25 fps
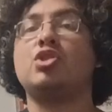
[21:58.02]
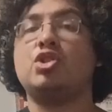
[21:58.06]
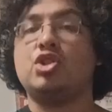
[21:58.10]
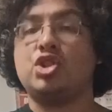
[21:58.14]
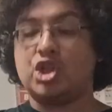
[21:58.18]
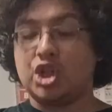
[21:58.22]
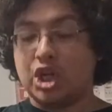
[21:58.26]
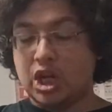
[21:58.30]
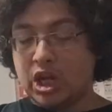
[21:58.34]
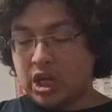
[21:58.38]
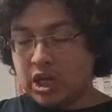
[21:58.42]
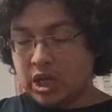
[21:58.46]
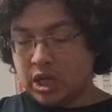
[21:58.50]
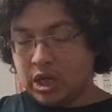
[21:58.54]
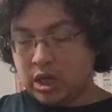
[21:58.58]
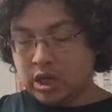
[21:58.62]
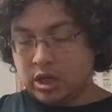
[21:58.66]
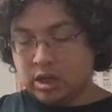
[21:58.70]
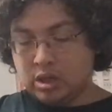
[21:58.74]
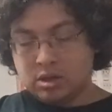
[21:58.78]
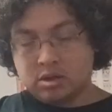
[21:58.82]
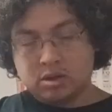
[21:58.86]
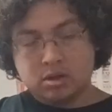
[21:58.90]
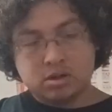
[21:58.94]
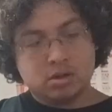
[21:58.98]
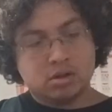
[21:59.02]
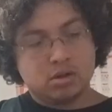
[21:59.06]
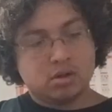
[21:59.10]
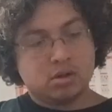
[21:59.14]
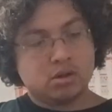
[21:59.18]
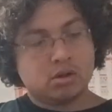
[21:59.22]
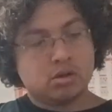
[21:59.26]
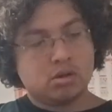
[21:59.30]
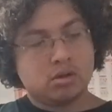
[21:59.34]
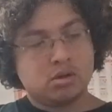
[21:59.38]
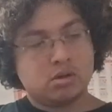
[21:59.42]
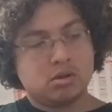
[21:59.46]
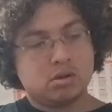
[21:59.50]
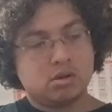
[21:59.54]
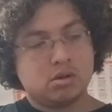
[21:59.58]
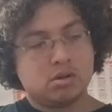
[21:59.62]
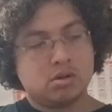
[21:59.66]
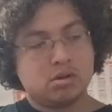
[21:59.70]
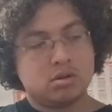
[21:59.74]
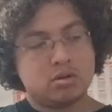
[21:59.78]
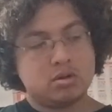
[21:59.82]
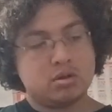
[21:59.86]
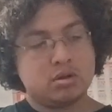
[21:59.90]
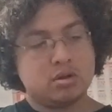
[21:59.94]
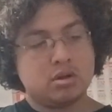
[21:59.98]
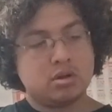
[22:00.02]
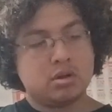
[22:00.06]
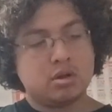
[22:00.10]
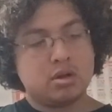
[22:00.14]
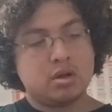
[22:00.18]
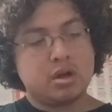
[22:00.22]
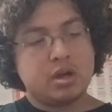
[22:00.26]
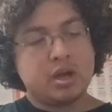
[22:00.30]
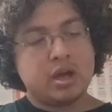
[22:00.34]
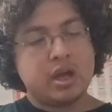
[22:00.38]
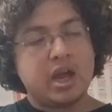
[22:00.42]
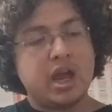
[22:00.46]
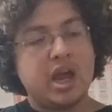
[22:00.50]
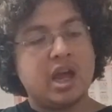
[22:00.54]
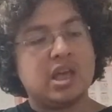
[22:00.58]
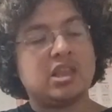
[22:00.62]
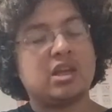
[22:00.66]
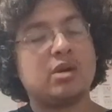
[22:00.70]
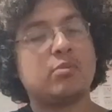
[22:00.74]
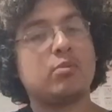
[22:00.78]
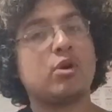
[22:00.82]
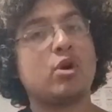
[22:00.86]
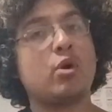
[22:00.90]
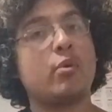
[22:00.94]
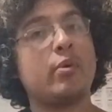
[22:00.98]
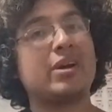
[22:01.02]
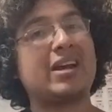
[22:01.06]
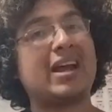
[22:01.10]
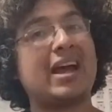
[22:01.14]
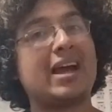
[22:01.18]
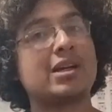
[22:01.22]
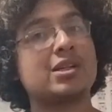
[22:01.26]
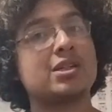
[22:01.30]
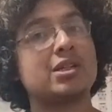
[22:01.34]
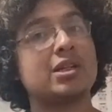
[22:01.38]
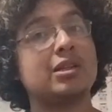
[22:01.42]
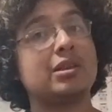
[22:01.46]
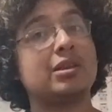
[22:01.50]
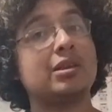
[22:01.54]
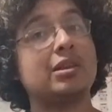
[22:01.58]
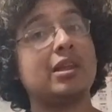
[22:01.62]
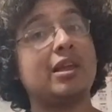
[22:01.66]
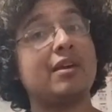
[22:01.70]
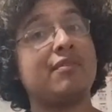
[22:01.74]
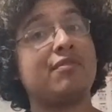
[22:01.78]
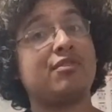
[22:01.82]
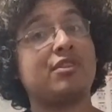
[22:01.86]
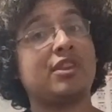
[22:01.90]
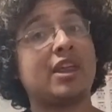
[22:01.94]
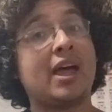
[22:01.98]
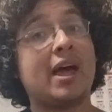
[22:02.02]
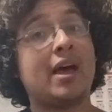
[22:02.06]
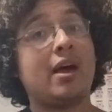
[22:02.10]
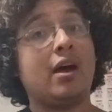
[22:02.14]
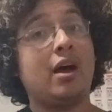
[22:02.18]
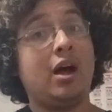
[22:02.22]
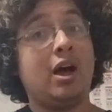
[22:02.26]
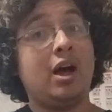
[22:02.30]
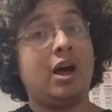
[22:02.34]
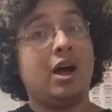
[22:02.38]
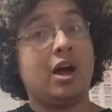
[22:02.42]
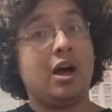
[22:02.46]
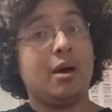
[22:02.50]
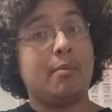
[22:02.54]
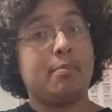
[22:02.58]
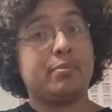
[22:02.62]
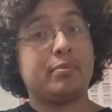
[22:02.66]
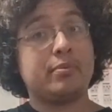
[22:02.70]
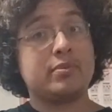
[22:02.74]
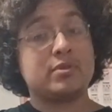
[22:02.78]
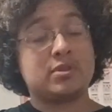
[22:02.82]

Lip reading: G, and then we're going to actually lift that up